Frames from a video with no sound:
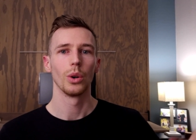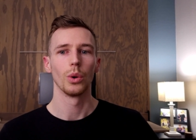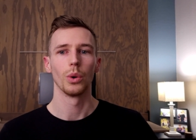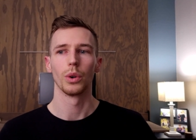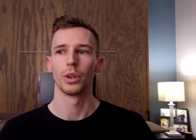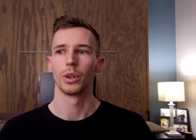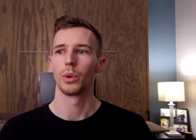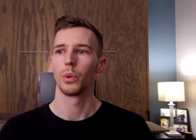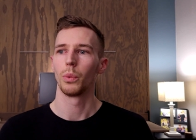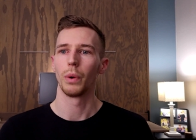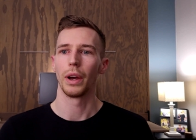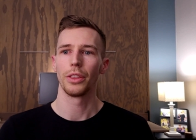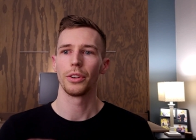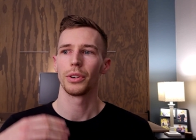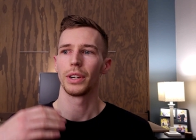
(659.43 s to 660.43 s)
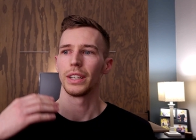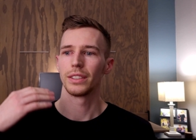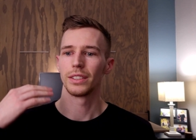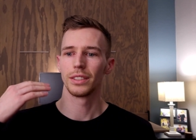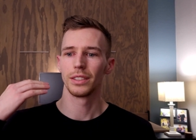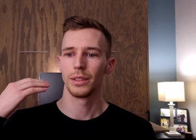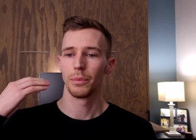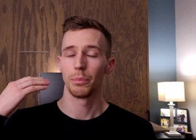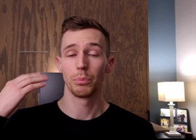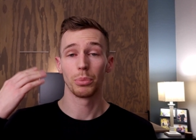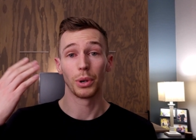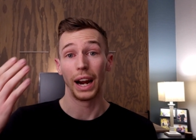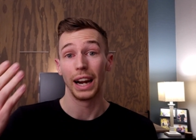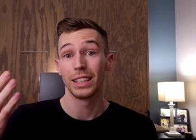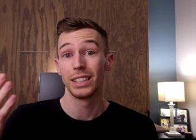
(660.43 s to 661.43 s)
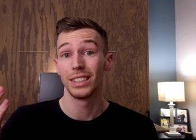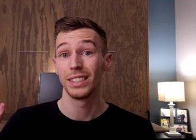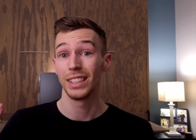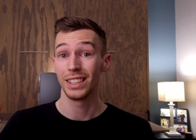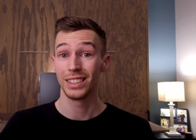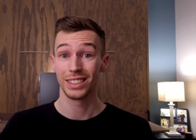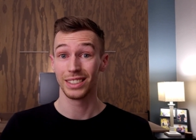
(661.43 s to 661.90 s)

or whether it's practicing